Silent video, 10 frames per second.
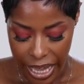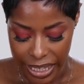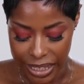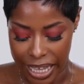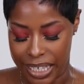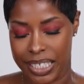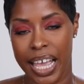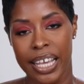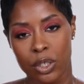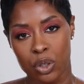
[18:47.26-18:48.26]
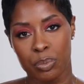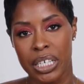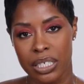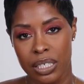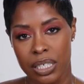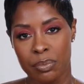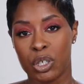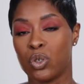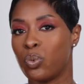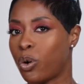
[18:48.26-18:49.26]
and like tailored pieces,
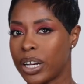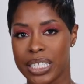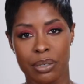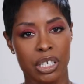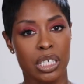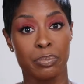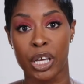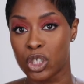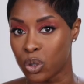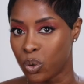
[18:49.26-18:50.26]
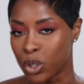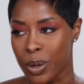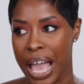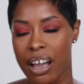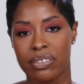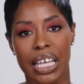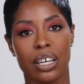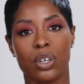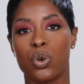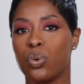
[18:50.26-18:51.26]
but you want it to be special, you have like
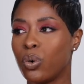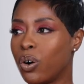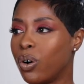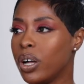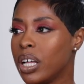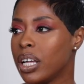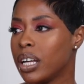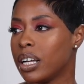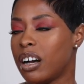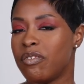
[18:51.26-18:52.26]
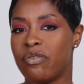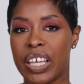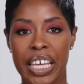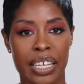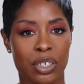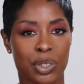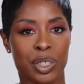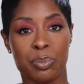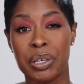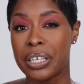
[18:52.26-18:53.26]
a cool event, you're
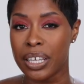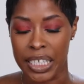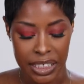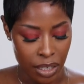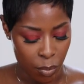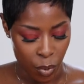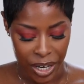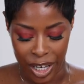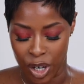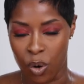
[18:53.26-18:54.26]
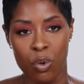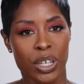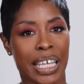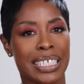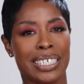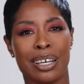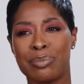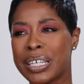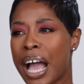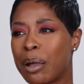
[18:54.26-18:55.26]
speaking somewhere or like
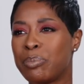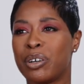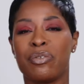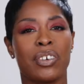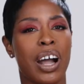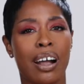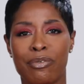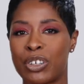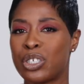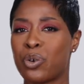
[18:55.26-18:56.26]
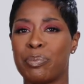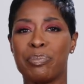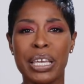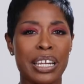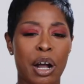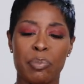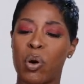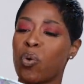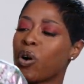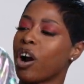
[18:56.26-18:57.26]
some type of conference or meetup
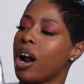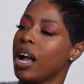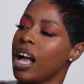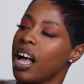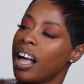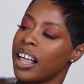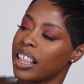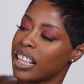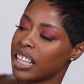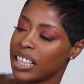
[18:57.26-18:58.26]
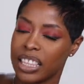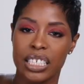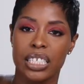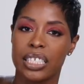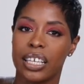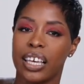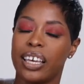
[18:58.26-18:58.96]
or this,